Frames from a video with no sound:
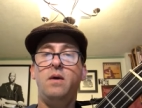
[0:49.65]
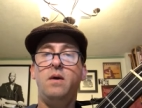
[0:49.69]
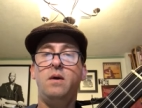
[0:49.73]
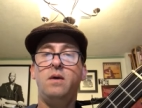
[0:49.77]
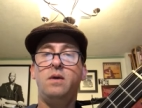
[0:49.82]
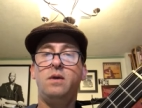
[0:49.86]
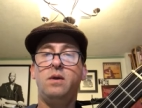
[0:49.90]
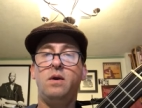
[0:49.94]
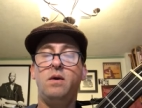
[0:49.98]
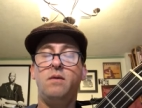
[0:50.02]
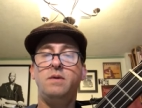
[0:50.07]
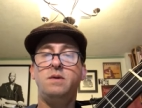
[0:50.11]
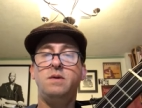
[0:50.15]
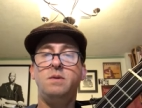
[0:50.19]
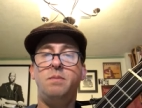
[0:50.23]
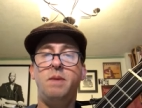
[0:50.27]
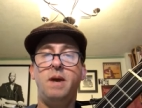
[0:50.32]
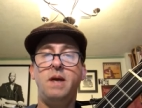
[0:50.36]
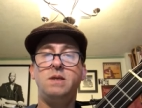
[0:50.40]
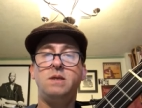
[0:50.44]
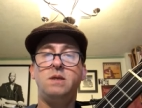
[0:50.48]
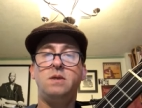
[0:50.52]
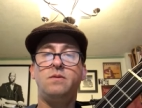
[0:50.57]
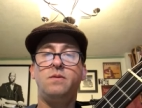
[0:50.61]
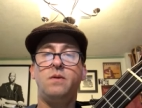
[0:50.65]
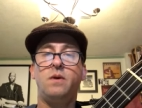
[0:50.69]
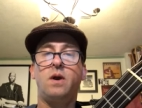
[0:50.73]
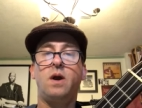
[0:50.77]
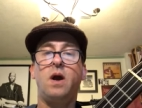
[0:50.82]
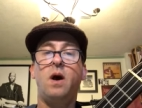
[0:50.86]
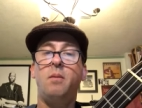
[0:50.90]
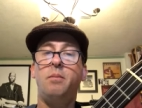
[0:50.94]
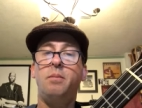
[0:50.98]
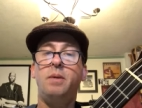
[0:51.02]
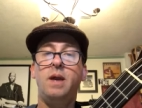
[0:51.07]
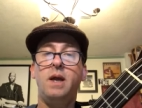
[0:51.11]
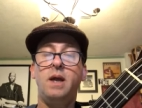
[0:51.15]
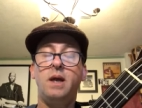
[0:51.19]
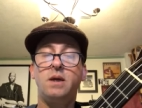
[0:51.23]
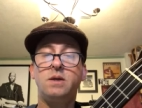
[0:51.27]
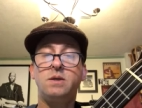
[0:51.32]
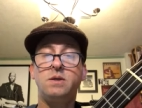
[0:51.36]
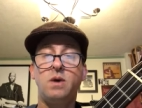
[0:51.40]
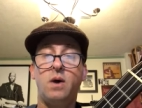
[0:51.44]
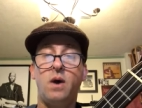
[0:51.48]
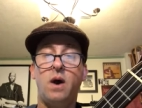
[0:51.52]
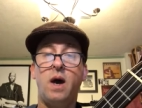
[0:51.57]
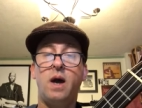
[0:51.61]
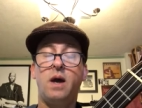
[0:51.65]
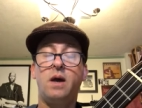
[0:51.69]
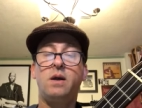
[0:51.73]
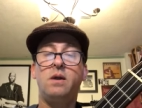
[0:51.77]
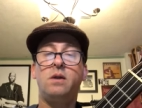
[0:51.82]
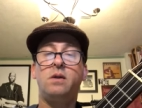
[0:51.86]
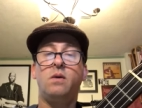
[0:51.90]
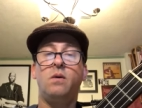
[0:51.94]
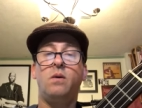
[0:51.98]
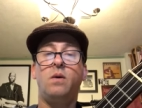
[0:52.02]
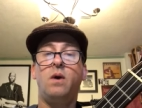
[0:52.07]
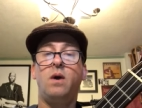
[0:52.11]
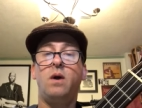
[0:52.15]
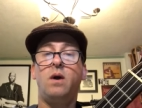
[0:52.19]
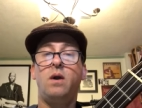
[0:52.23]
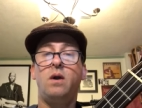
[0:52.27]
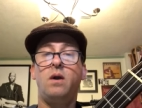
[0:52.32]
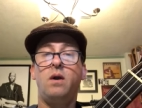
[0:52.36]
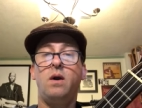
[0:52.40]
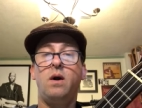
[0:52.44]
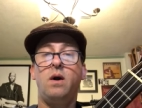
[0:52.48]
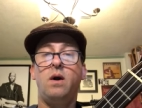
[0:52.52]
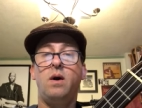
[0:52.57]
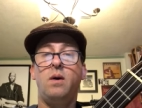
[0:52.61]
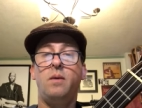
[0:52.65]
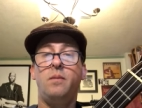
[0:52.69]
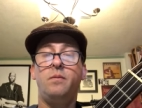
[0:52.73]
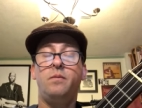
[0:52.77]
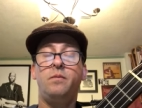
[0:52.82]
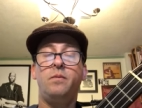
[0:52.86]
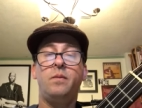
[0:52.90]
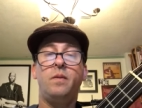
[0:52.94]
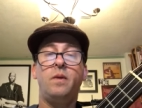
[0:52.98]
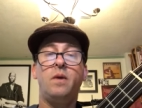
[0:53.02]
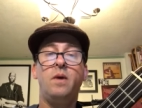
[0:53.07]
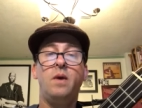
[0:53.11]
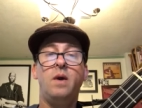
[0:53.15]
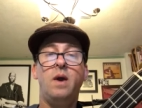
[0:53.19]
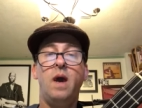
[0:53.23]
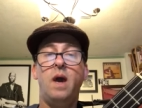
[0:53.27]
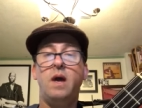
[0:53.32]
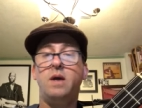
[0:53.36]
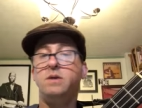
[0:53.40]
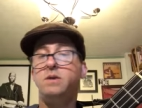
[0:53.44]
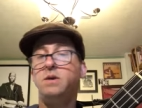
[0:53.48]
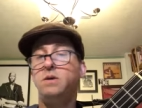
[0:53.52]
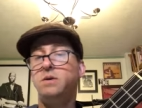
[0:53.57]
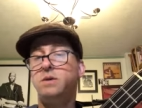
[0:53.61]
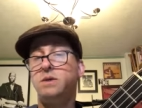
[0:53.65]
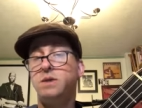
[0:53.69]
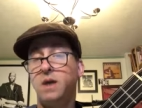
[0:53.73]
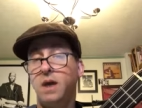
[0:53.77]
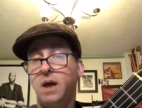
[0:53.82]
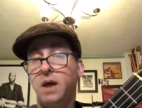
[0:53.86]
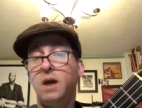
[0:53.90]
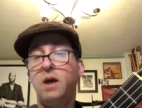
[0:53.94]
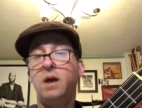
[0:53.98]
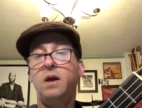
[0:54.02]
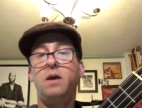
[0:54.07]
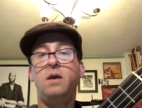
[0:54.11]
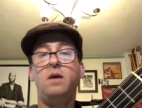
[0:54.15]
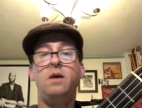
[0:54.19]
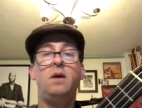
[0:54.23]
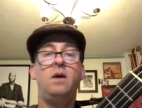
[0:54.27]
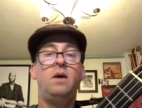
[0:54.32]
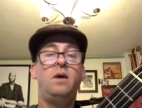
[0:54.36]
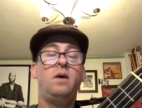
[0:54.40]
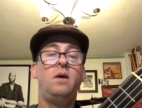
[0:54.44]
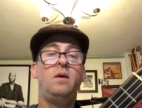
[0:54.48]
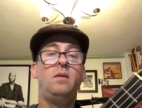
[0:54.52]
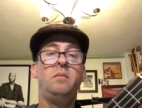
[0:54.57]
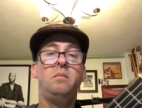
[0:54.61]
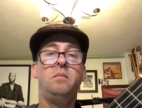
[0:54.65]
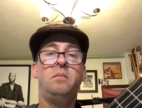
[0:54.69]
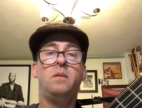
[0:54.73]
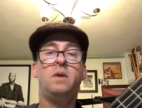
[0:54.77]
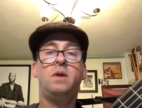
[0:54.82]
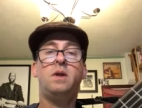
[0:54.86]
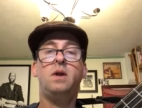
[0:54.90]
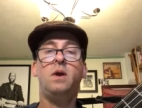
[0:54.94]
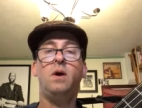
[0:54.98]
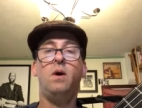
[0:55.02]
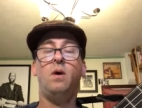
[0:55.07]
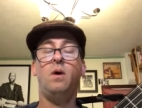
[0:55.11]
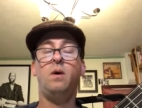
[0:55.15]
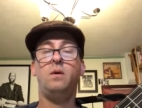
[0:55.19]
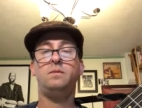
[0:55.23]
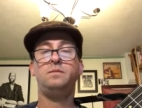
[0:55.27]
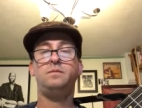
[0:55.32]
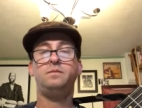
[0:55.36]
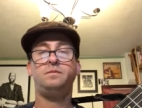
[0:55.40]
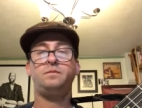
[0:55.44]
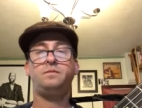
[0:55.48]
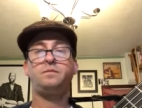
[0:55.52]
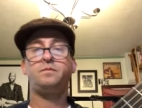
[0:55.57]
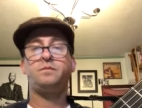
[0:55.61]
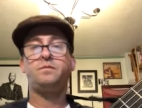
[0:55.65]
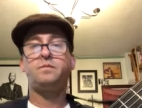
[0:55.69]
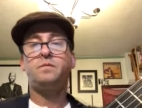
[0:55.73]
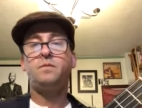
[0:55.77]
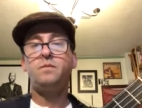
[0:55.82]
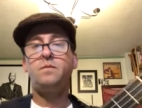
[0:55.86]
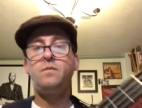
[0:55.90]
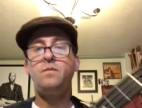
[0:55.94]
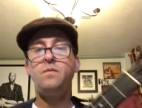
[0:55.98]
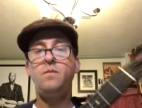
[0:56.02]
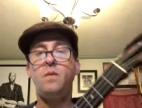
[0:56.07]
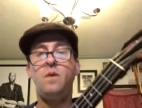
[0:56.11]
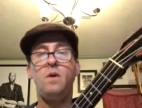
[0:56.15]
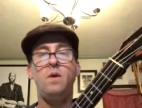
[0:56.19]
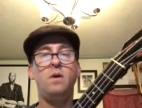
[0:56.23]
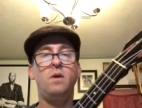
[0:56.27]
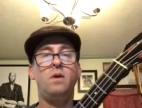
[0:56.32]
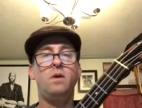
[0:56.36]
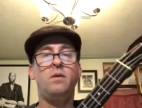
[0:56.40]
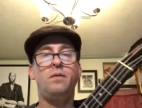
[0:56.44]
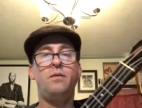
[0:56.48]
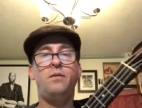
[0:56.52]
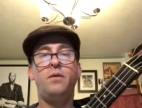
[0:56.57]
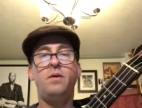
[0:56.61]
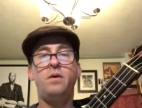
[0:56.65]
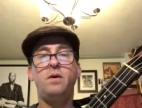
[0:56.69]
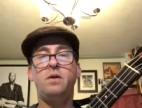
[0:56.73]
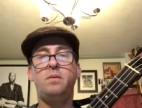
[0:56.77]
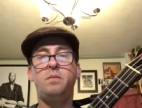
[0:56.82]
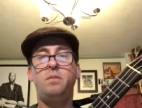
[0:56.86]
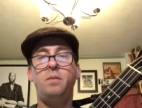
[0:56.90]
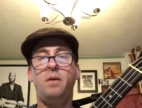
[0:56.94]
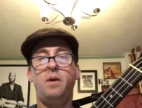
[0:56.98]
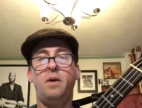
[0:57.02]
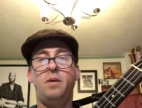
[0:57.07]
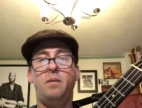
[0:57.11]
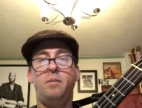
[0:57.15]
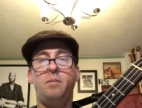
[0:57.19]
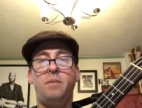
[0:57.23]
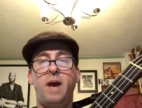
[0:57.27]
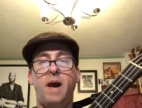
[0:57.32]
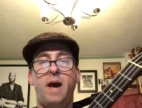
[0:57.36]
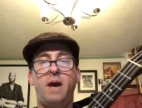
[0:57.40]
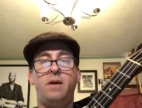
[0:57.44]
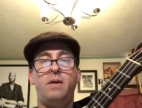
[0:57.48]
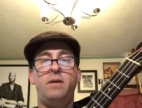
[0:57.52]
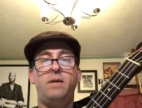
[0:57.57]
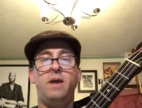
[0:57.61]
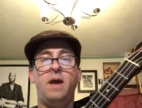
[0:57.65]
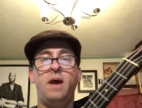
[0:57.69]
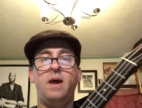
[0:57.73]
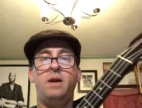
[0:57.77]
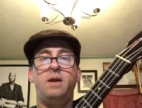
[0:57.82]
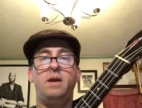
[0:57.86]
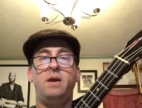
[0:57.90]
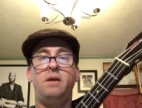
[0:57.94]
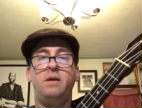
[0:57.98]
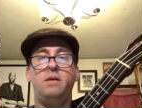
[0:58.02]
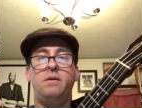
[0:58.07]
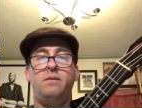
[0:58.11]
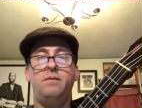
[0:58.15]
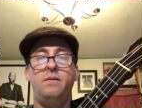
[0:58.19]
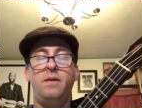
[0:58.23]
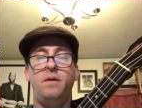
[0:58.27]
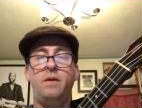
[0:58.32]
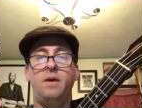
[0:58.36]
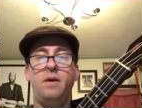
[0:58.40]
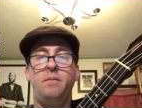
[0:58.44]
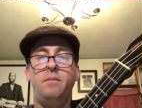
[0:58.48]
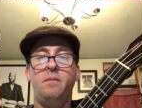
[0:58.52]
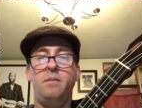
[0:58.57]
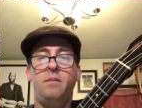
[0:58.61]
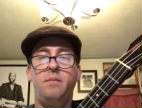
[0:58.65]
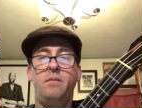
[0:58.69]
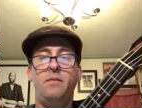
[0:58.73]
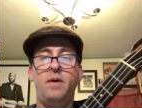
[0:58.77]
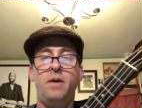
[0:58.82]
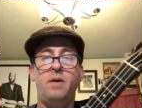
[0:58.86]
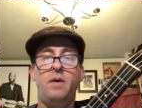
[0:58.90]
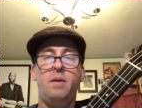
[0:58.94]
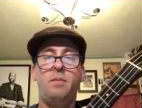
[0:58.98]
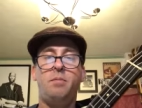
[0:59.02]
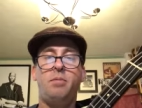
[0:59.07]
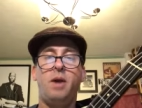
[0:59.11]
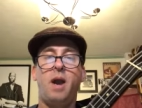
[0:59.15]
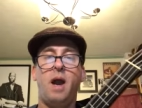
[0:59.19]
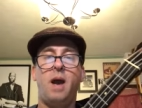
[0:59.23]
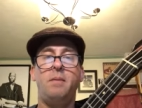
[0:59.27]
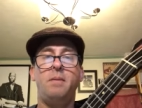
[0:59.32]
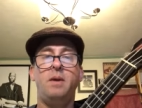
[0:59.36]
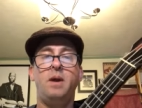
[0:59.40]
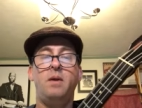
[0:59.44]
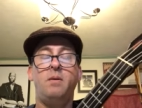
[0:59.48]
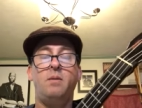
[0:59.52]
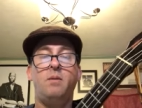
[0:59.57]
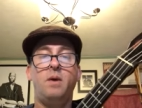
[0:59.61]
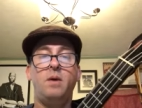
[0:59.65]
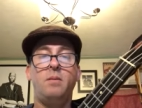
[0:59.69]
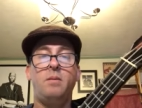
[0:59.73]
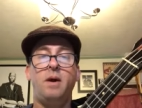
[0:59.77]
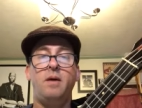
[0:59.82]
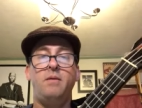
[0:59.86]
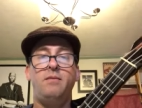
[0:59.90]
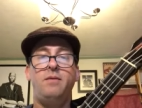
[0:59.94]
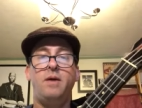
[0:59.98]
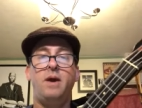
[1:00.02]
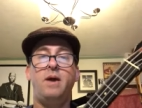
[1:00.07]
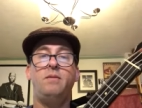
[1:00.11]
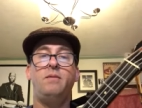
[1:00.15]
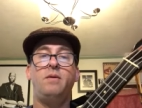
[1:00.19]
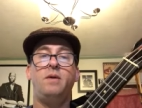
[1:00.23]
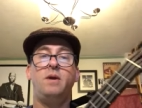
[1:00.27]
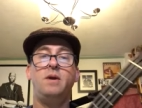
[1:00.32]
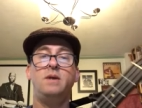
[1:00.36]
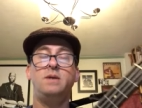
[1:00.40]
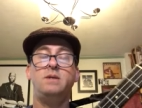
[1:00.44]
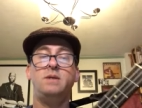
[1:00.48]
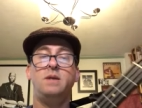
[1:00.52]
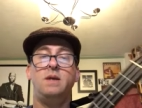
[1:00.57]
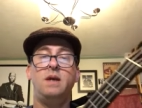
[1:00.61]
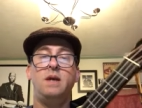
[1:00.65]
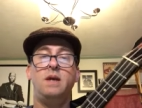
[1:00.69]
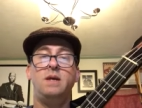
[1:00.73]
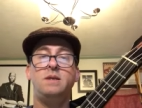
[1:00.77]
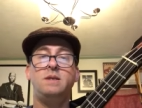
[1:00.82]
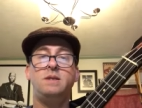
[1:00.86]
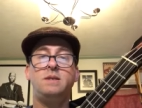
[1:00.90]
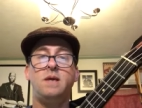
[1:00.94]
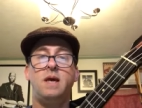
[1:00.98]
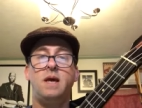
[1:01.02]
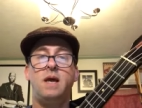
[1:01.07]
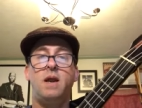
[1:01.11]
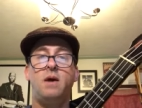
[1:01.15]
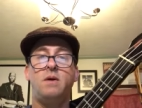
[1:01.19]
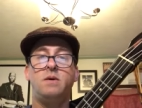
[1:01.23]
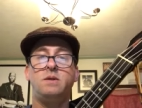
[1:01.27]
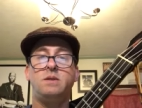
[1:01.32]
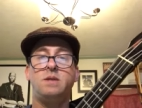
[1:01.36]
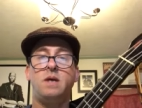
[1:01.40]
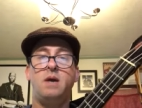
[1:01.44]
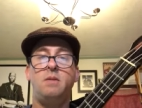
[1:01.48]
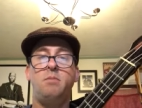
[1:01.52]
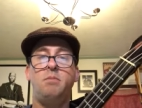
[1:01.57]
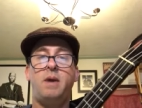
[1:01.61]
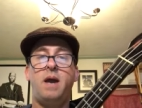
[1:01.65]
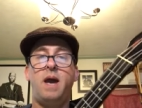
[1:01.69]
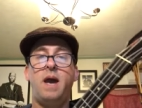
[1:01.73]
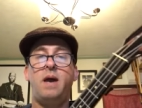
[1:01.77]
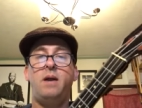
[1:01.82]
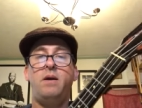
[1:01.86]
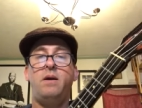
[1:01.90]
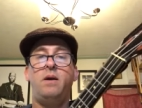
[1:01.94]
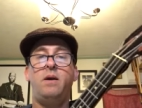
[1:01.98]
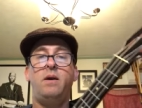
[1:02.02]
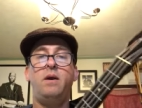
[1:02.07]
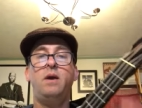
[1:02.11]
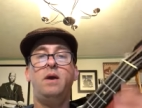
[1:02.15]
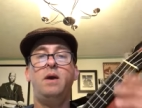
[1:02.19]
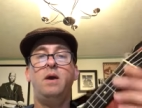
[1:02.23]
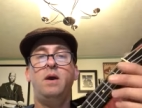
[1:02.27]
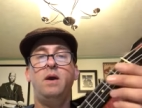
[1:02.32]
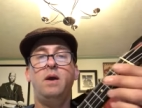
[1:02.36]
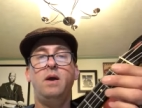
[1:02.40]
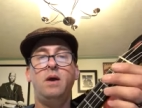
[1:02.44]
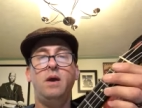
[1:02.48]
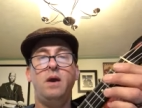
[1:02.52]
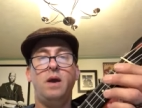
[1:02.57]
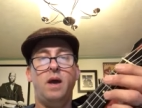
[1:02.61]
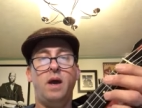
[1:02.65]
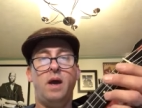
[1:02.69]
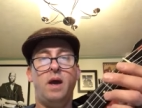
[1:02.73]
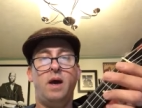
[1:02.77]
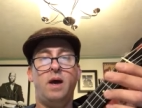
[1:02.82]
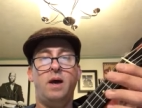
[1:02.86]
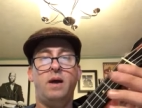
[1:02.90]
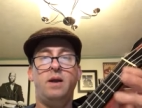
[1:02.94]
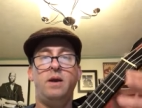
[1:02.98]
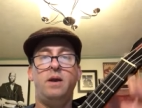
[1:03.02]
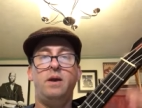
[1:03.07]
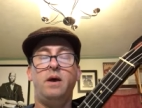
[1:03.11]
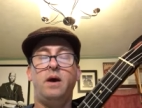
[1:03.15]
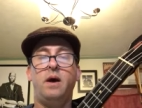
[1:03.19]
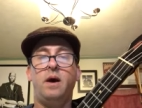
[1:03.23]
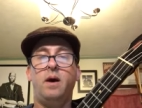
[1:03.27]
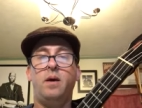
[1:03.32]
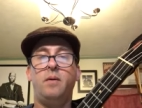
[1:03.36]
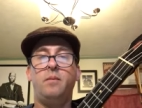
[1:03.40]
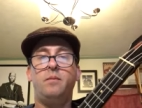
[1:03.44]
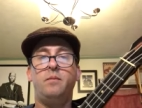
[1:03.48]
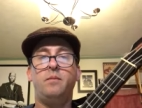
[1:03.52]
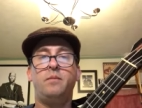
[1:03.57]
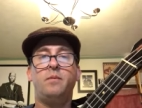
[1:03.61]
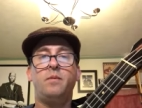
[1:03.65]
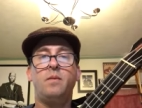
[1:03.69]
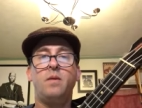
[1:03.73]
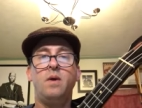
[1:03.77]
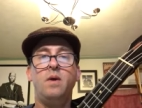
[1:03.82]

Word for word: serve as a basis for accompanying songs or um, as you sing. So the first uh, pattern that is very, very prominent and one of my favorite is an inside-outside pattern. And um,